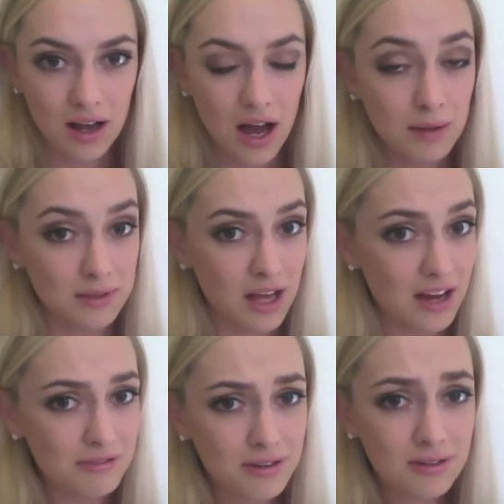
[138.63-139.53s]
I'm
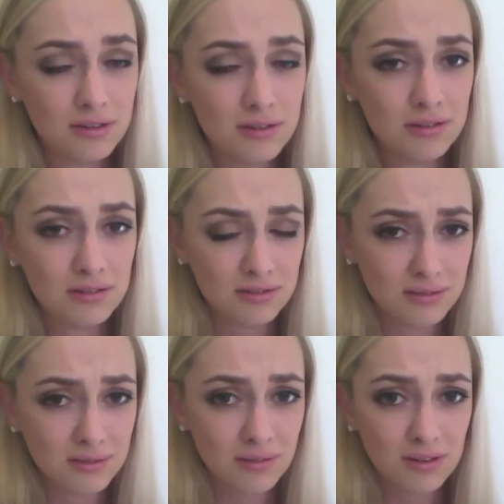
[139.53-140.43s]
alive.
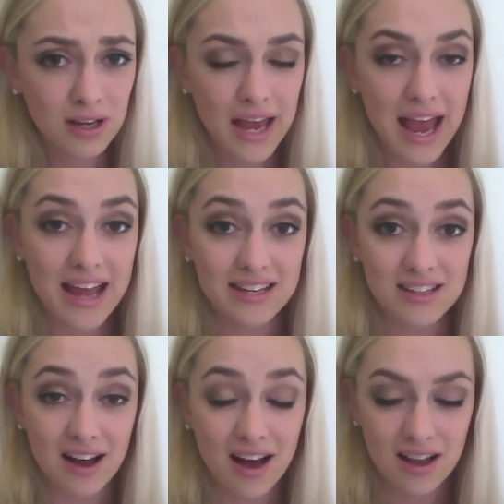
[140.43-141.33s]
And
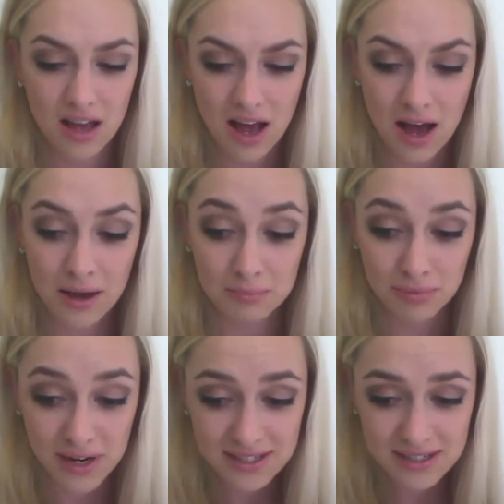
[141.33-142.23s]
I'm
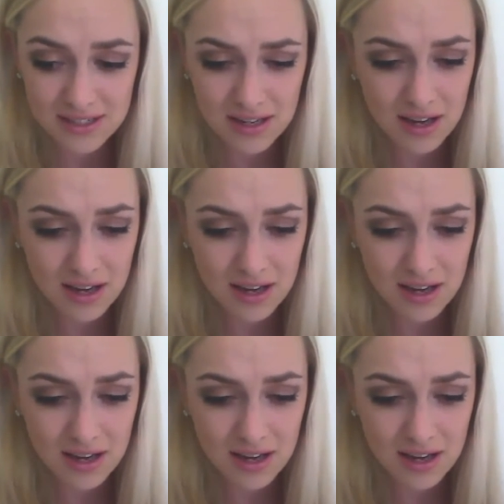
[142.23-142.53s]
present.